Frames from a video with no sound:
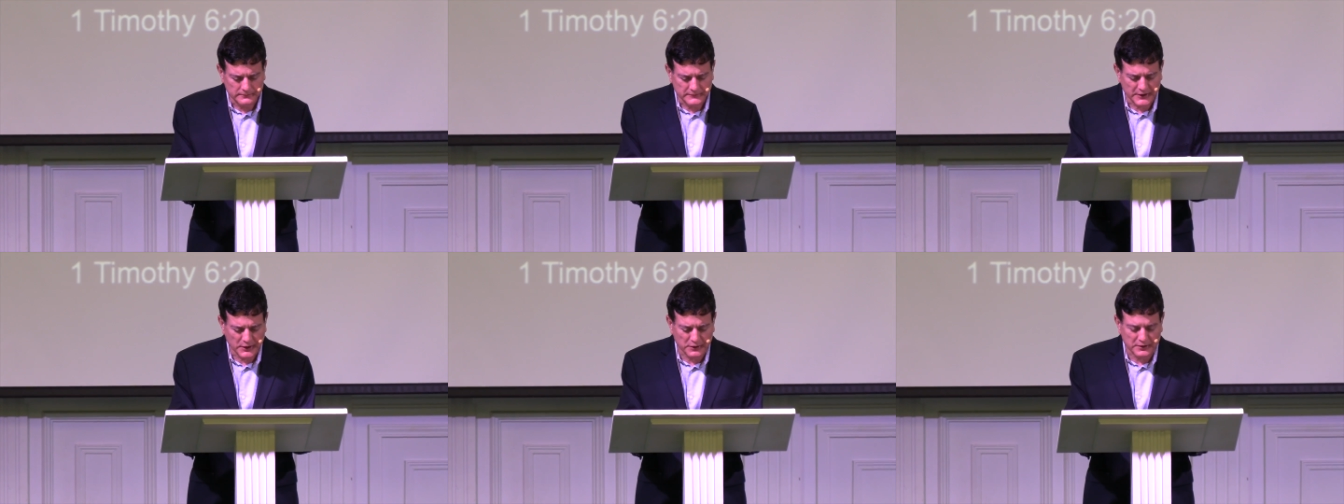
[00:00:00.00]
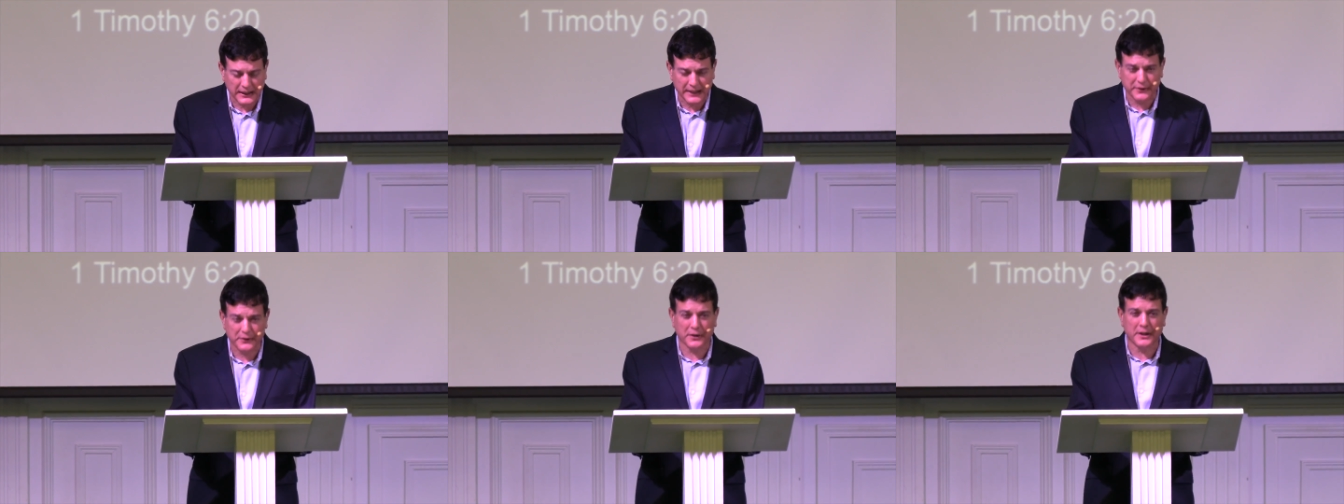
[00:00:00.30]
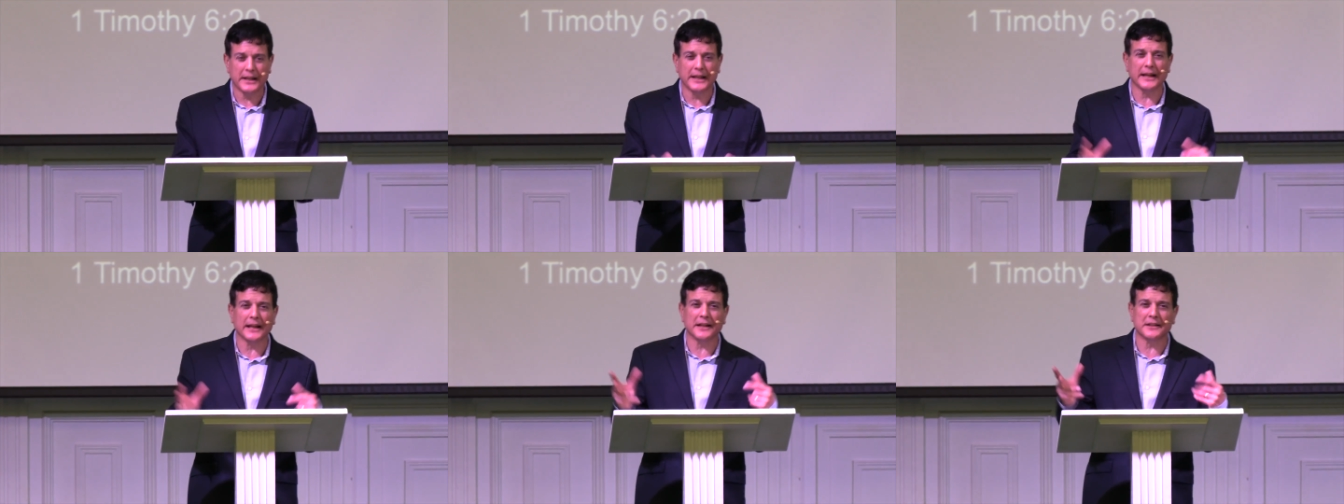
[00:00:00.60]
You know, it's like your
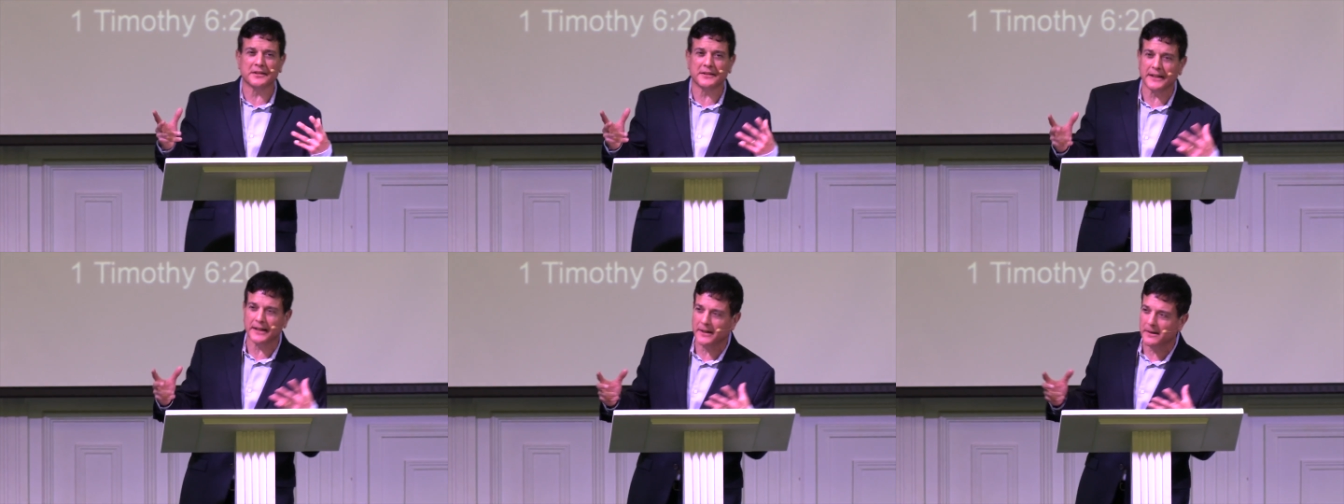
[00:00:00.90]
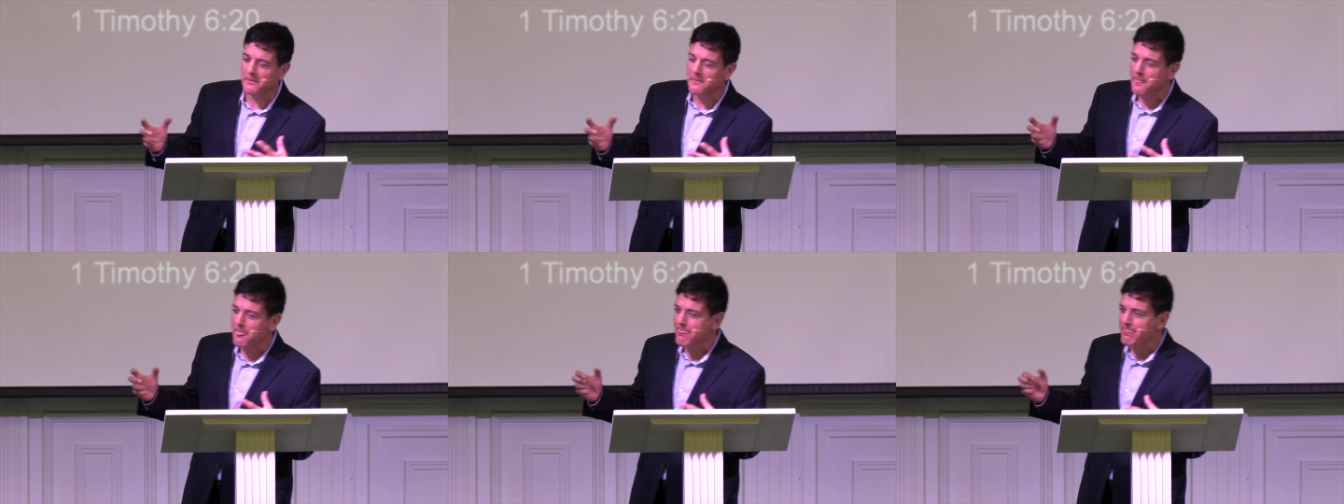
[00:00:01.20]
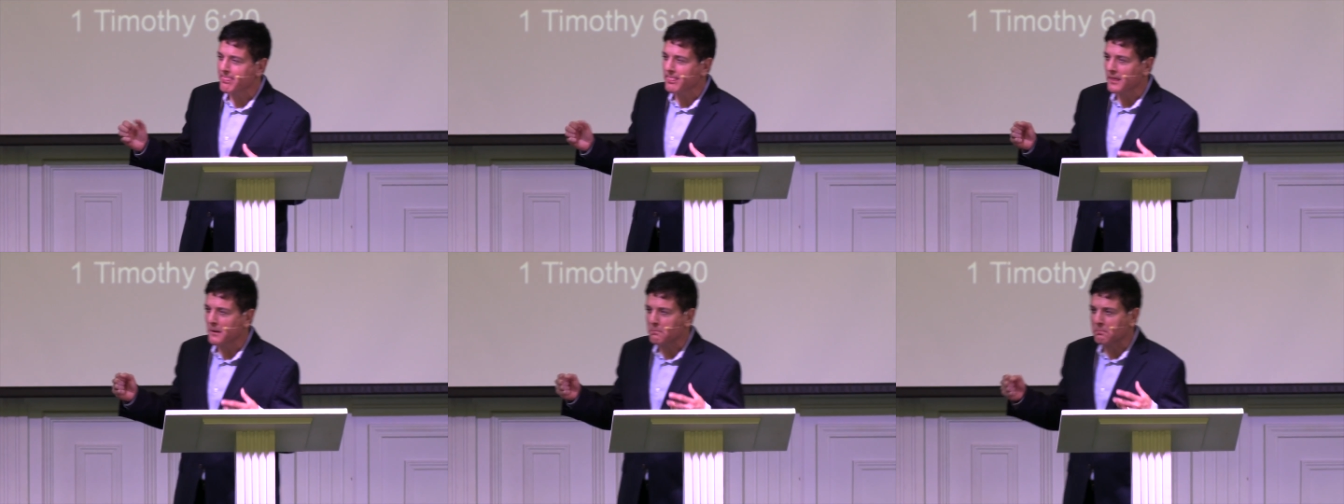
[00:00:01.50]
kids, they're
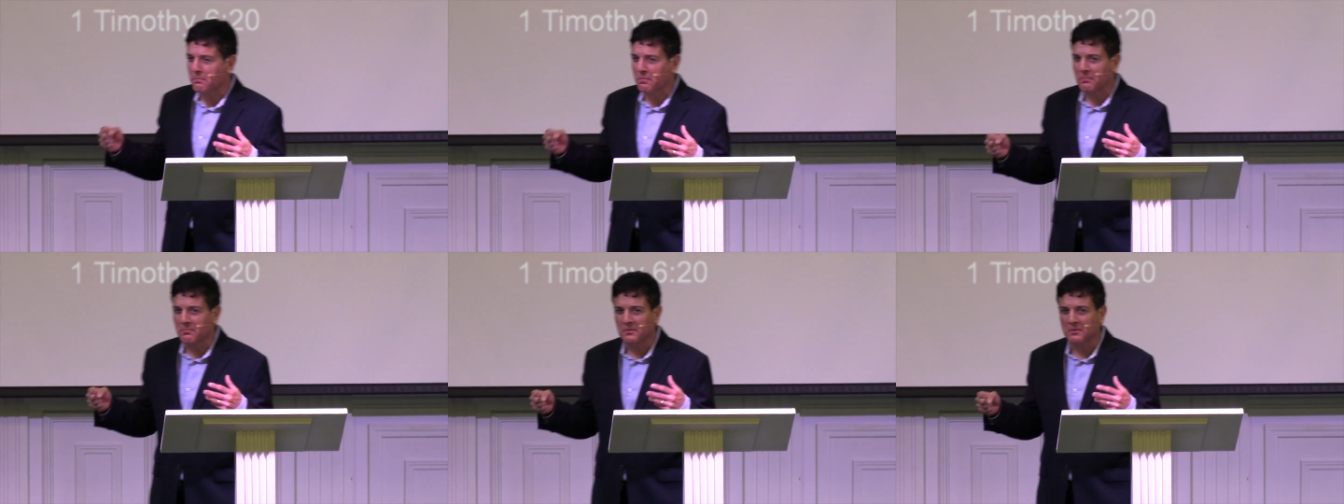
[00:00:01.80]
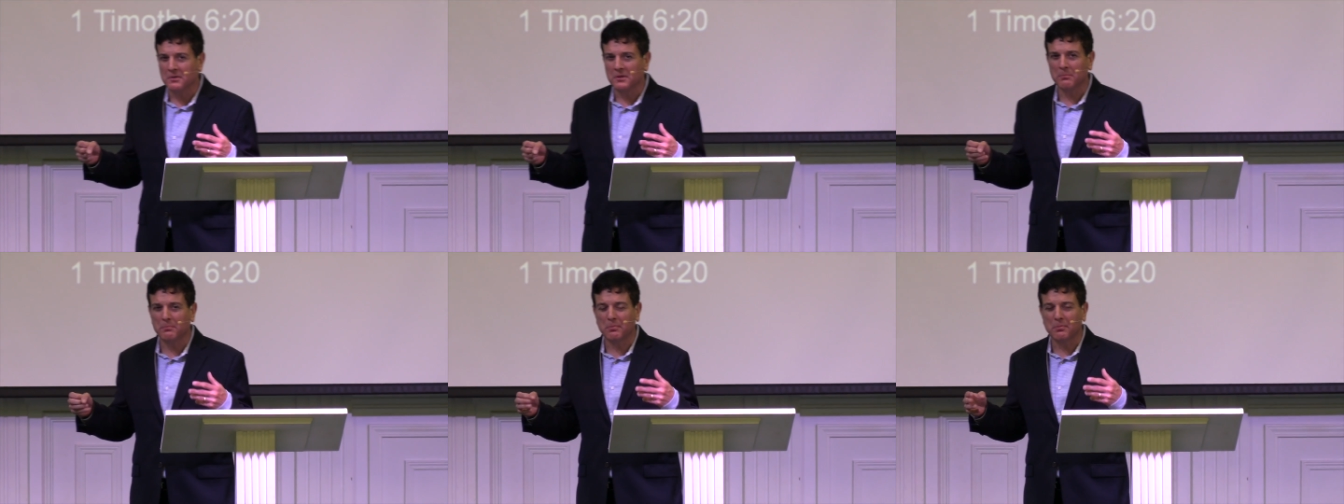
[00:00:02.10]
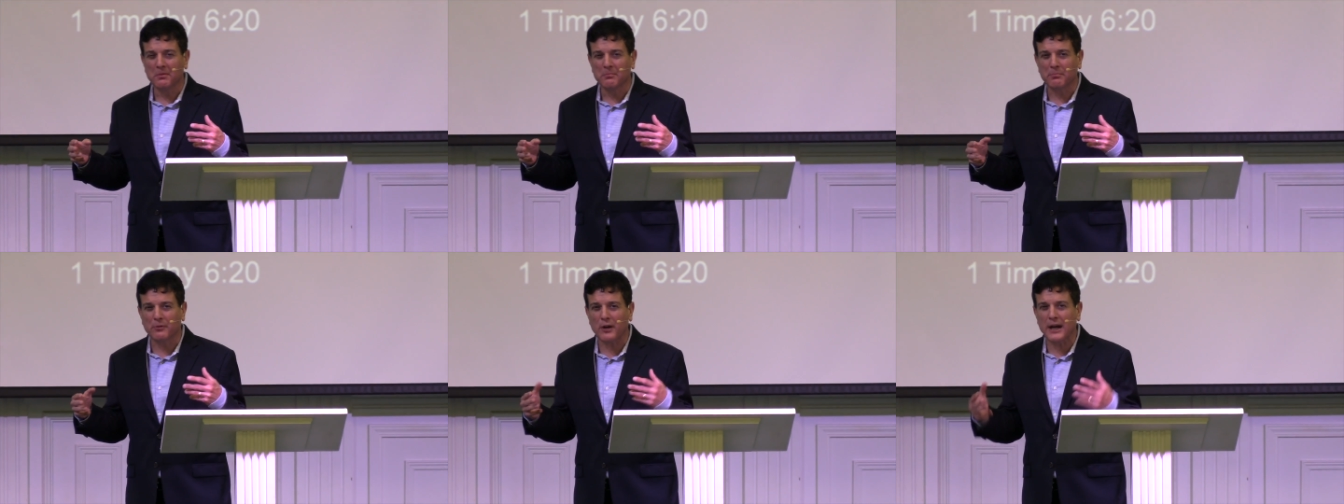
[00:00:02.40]

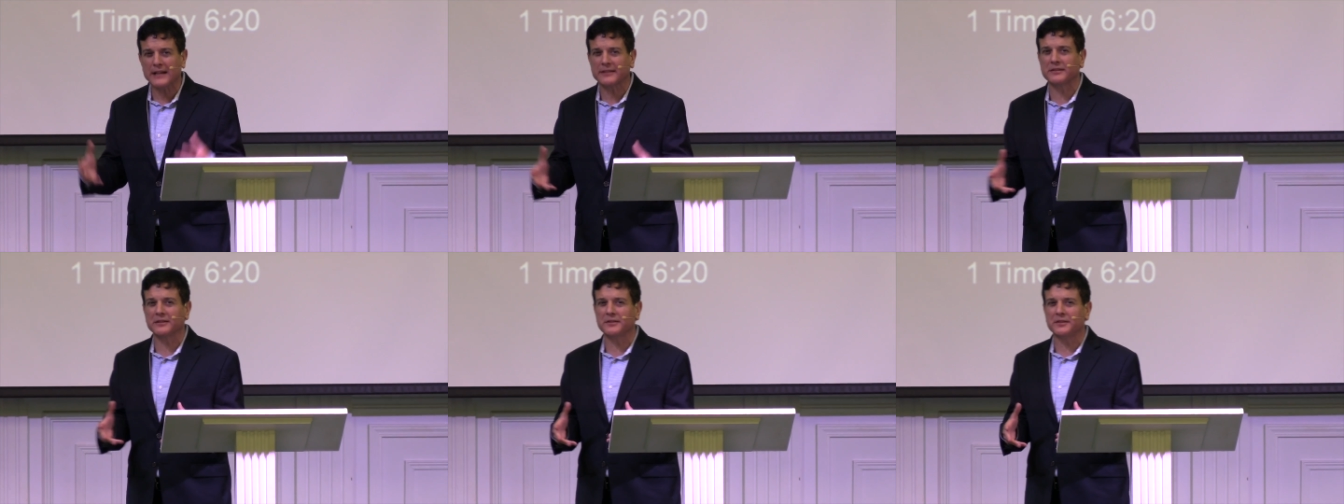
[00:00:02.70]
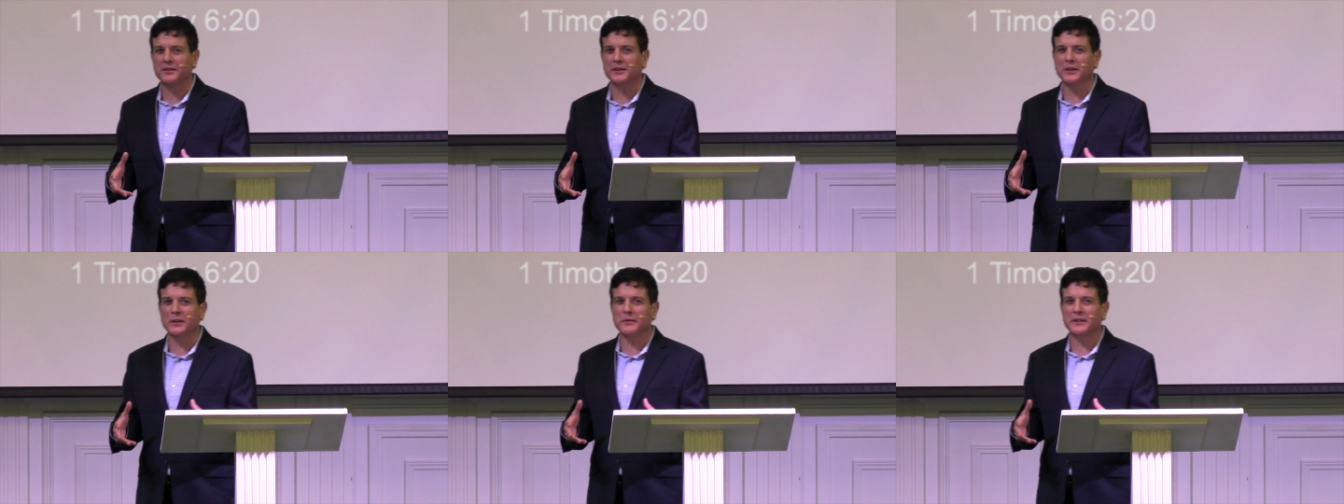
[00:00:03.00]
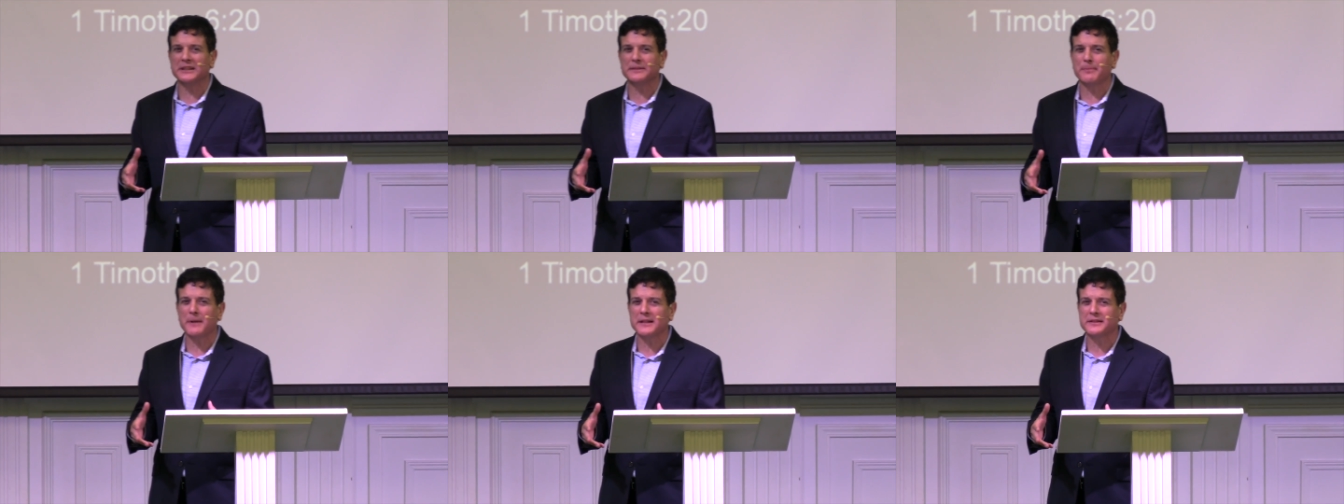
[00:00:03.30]
precious to you,
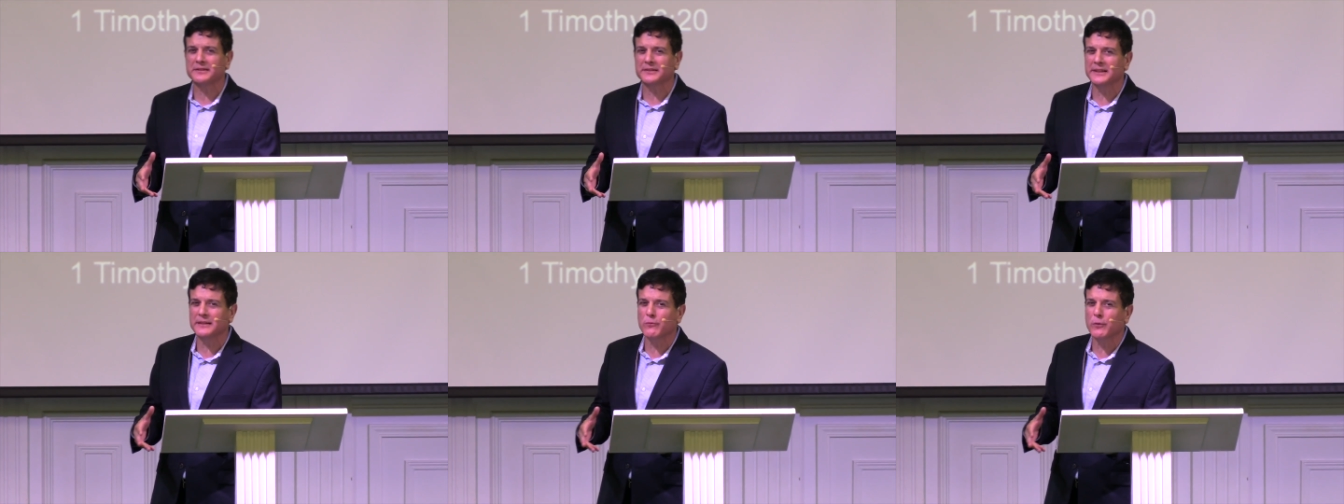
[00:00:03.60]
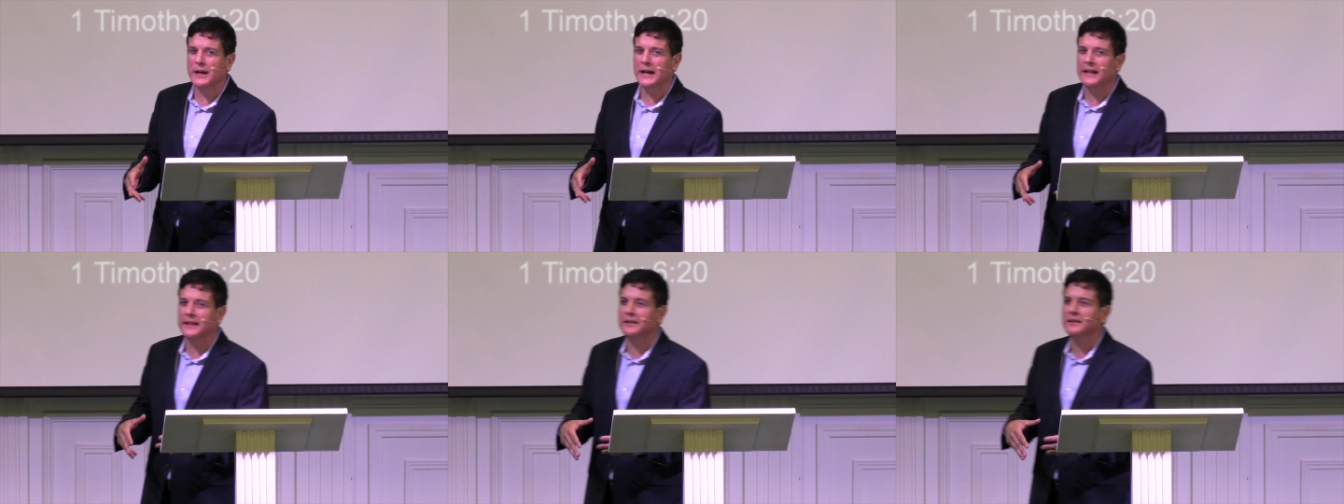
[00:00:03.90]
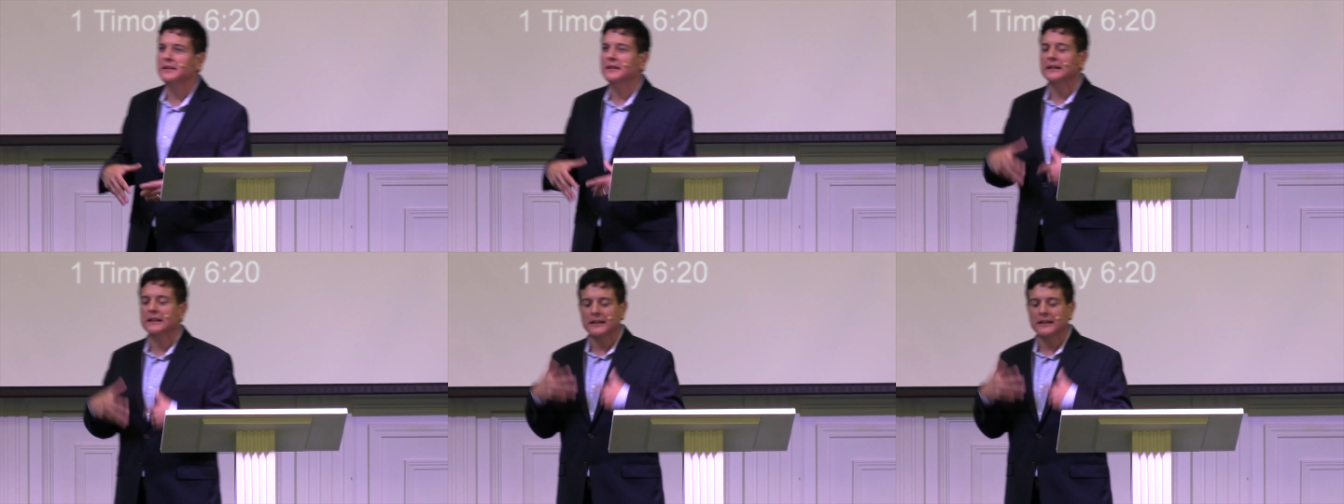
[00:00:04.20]
and especially when